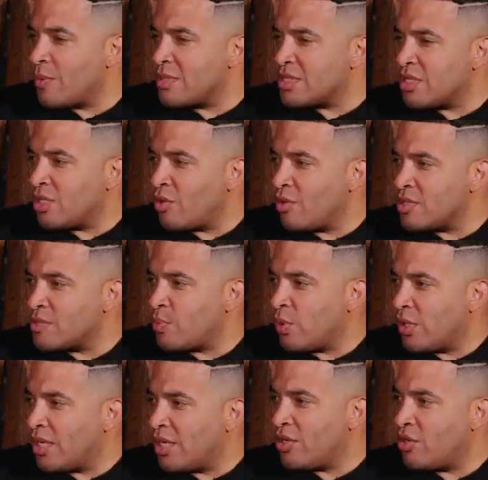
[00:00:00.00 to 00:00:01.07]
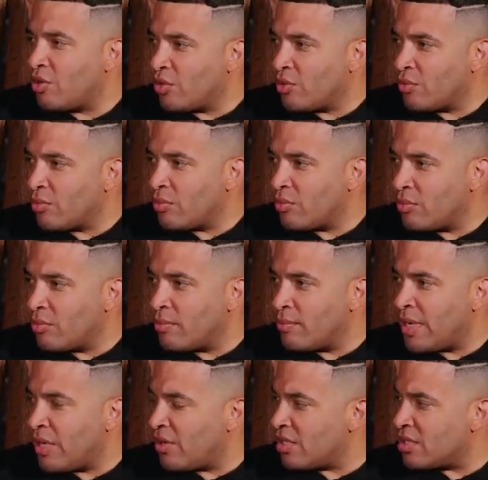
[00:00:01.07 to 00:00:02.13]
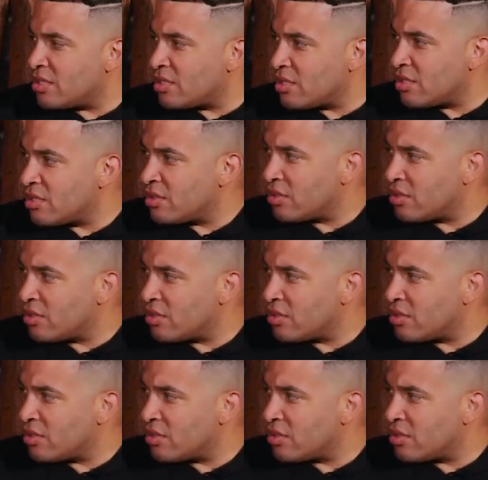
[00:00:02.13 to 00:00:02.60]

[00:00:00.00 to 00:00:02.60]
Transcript: what was the lowest point in your marriage?